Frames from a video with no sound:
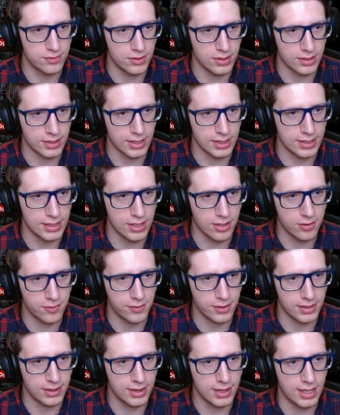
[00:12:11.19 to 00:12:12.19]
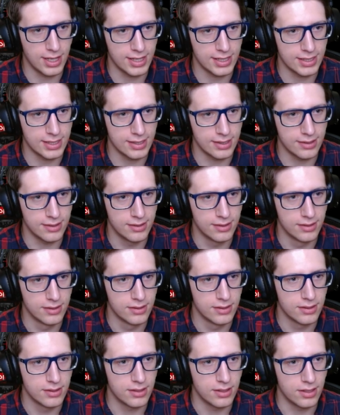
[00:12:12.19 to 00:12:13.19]
Okay, now if I light it
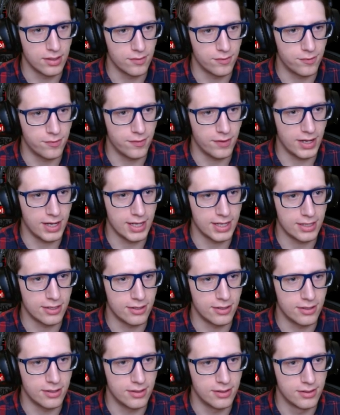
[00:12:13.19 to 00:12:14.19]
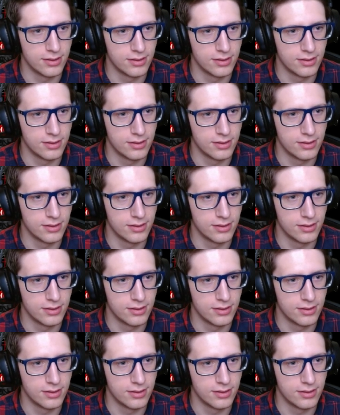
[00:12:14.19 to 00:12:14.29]
on fire...